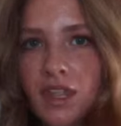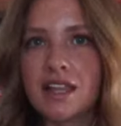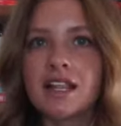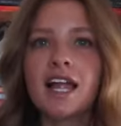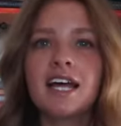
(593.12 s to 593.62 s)

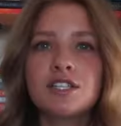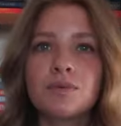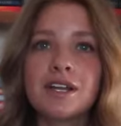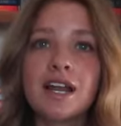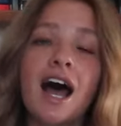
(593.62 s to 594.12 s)
And the last
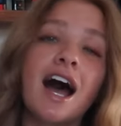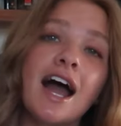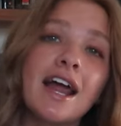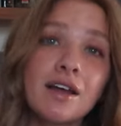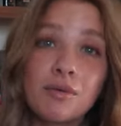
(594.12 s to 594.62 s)
one
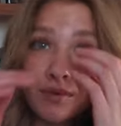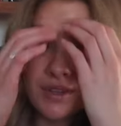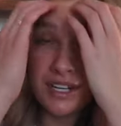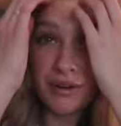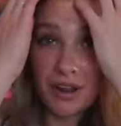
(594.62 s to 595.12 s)
I
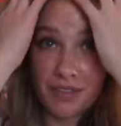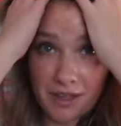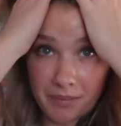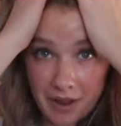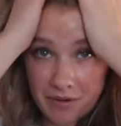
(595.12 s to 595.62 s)
really know
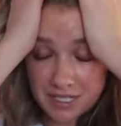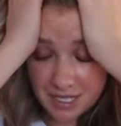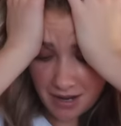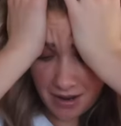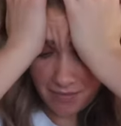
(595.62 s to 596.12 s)
nothing about.
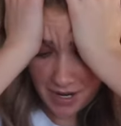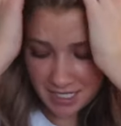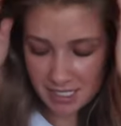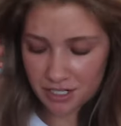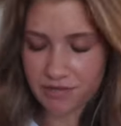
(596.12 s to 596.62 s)
My
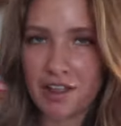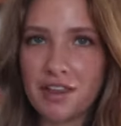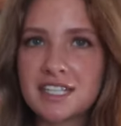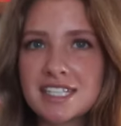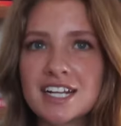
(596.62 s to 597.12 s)
sister
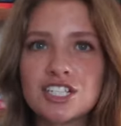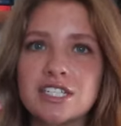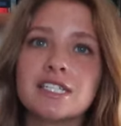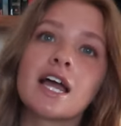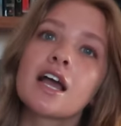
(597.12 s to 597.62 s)
found this and
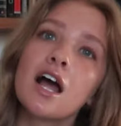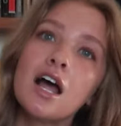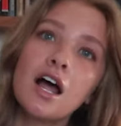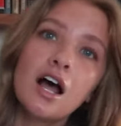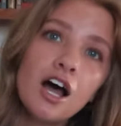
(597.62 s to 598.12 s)
she's like,
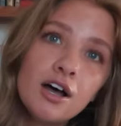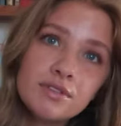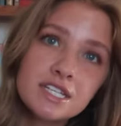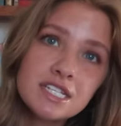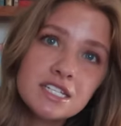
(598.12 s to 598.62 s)
oh,
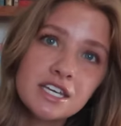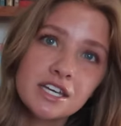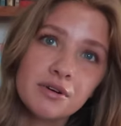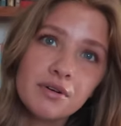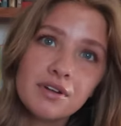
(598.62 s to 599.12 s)
this is
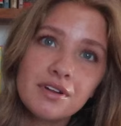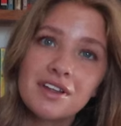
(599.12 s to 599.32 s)
cute.